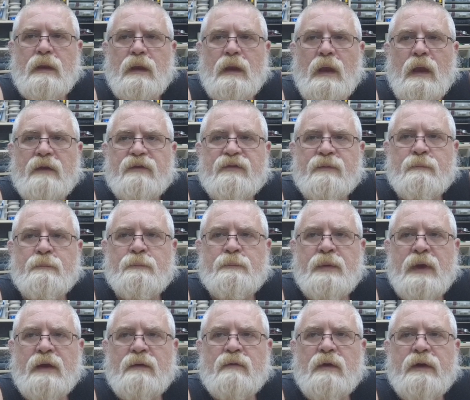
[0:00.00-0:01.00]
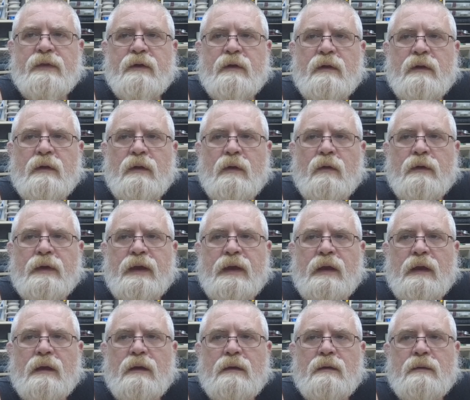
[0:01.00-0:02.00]
It's been rather
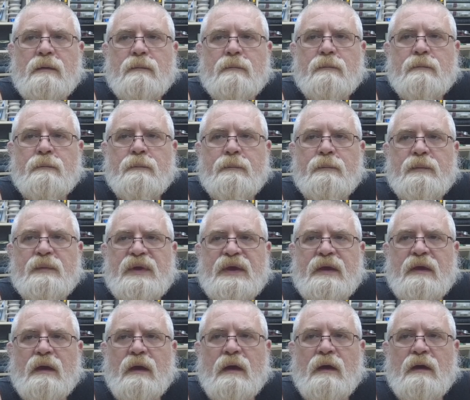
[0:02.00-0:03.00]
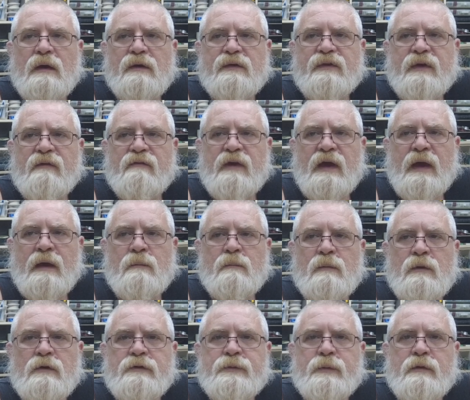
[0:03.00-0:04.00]
annoying because I've had
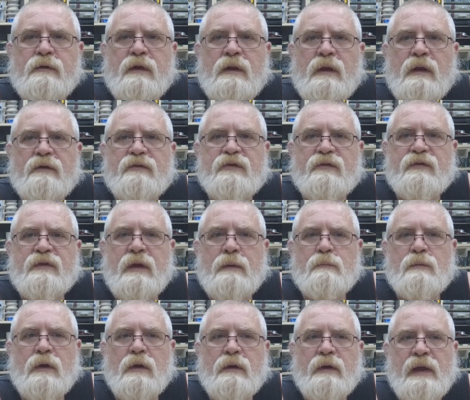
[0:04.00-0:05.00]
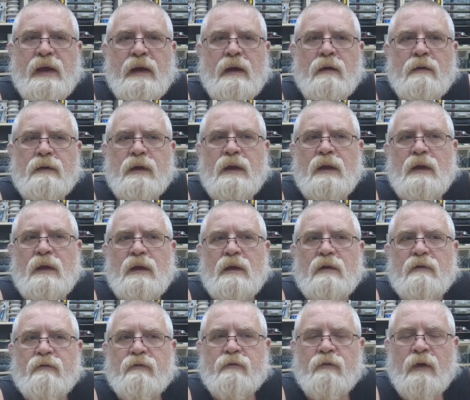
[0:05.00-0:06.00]
multiple connections get burned out,
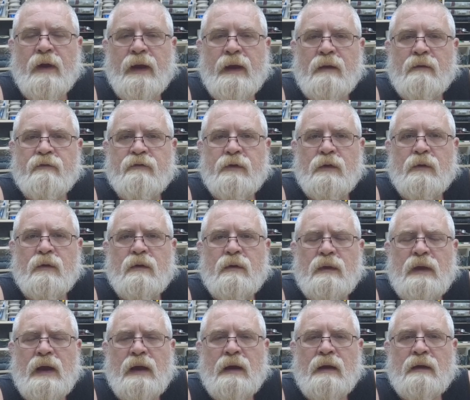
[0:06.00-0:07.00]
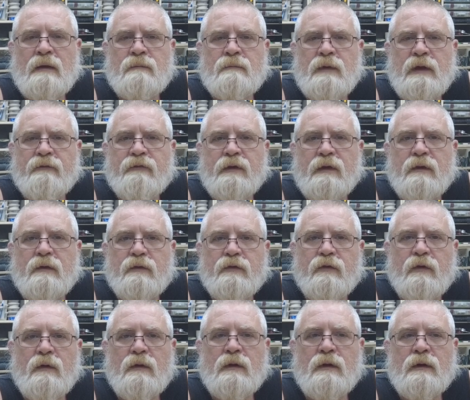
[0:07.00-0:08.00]
fried a few of the
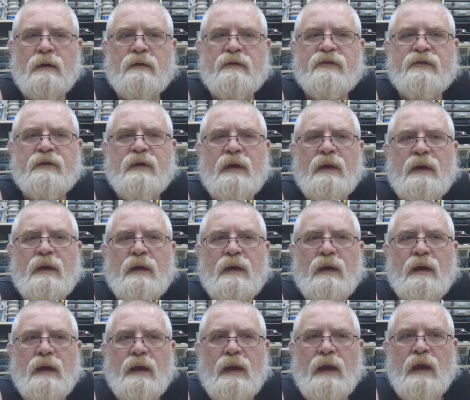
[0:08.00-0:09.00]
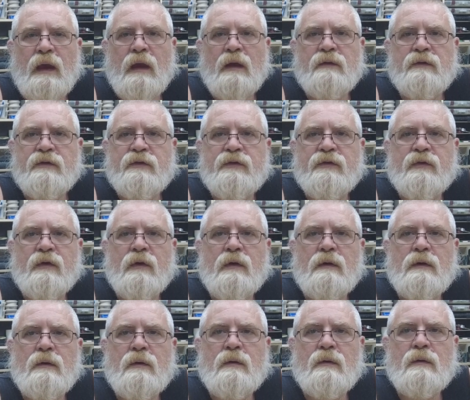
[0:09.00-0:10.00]
controllers, and
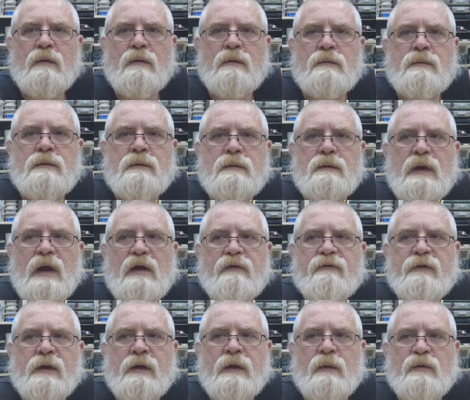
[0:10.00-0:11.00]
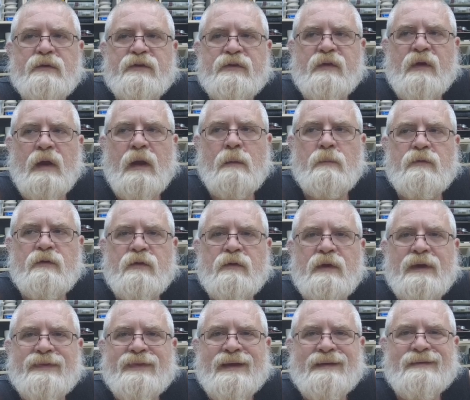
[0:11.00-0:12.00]
so I figured it was time to
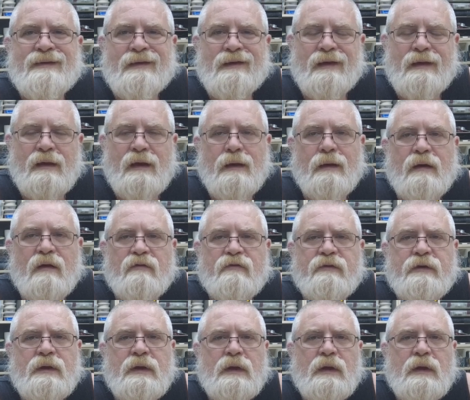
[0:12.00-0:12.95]
get that taken care of.